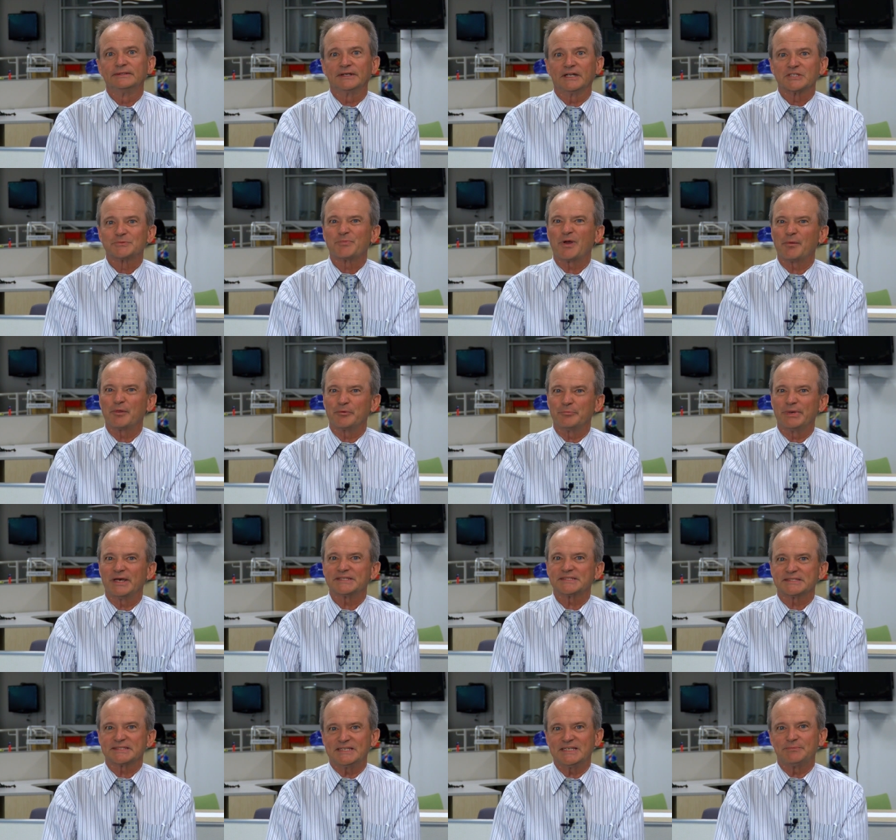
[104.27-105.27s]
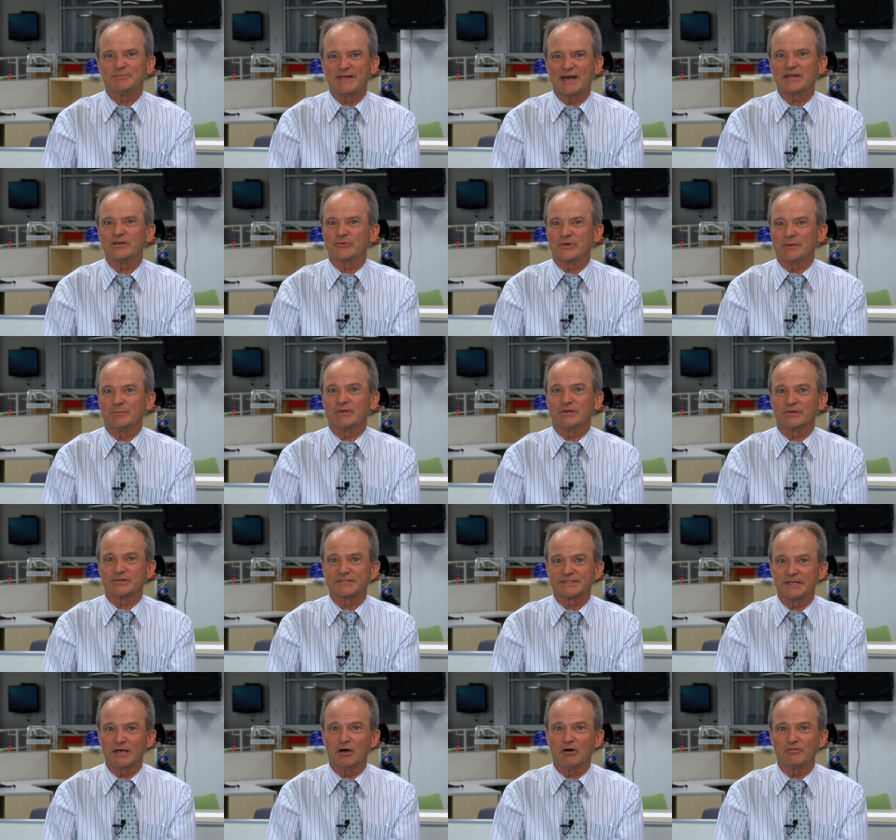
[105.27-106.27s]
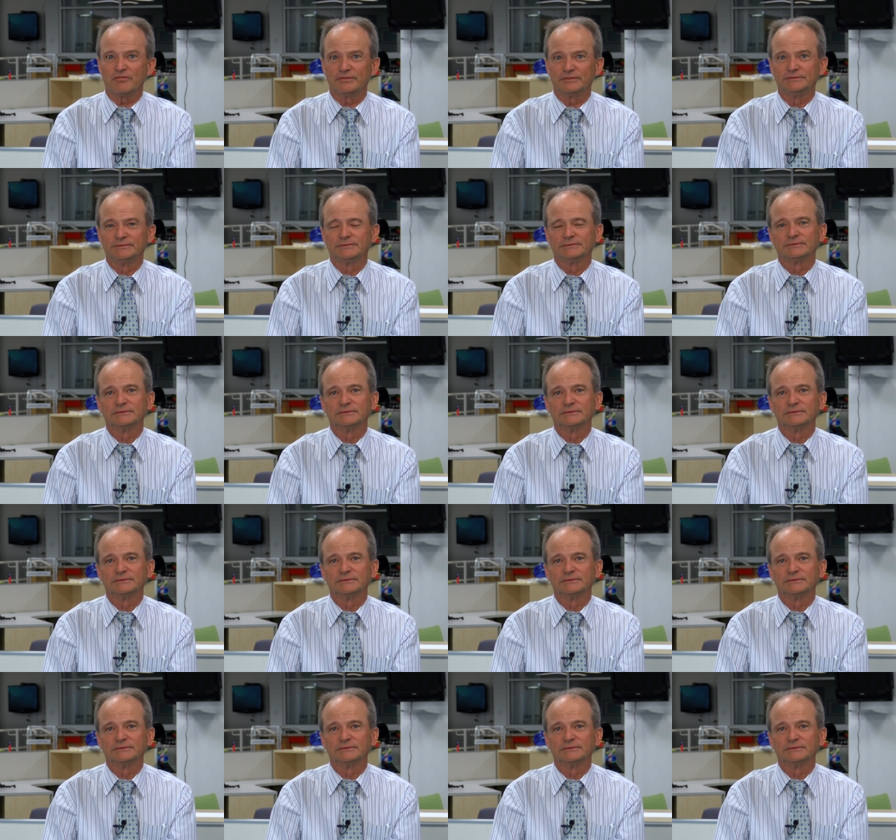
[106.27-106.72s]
It's probably best to keep that dream to yourself.